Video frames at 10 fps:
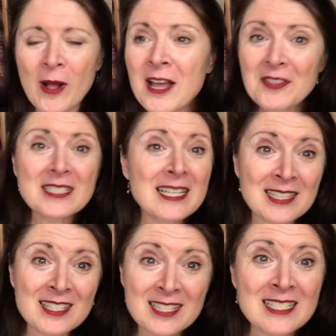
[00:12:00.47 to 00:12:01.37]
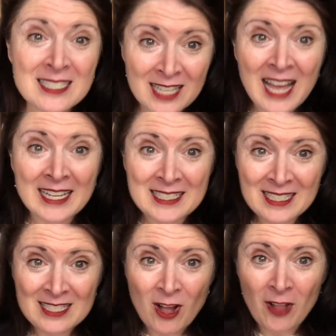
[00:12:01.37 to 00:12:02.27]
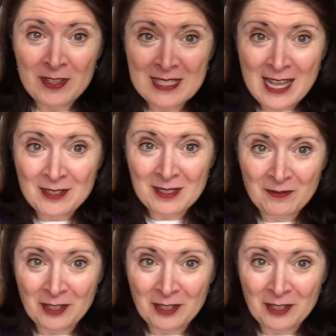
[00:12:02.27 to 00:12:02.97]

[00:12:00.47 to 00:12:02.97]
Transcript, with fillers: Oh well. There's not there's less of light, because all this out